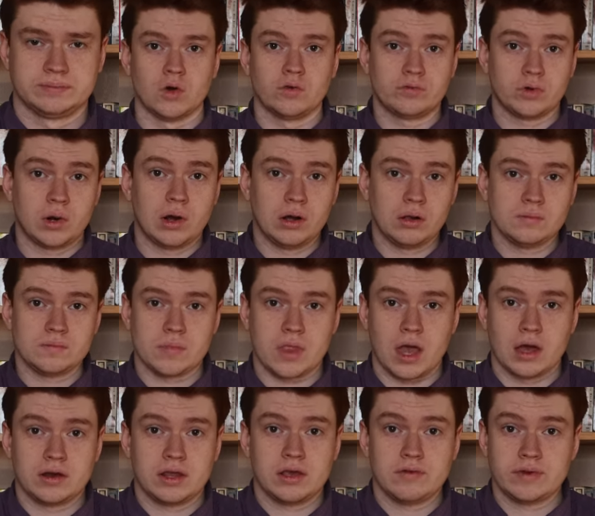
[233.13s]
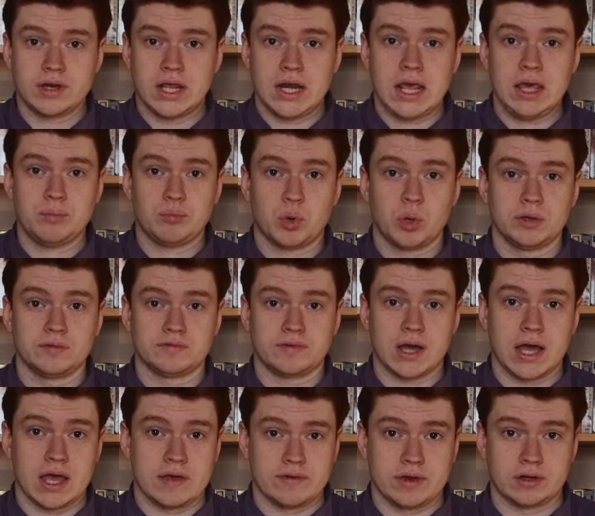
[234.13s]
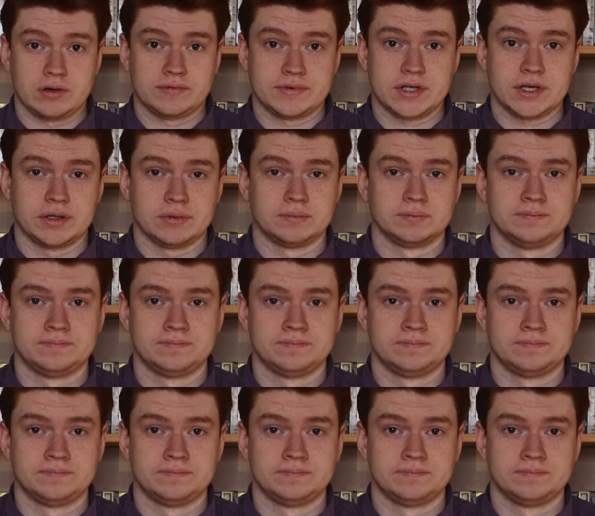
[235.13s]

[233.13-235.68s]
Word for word: Overall, I'd give it an 8.5 out of 10.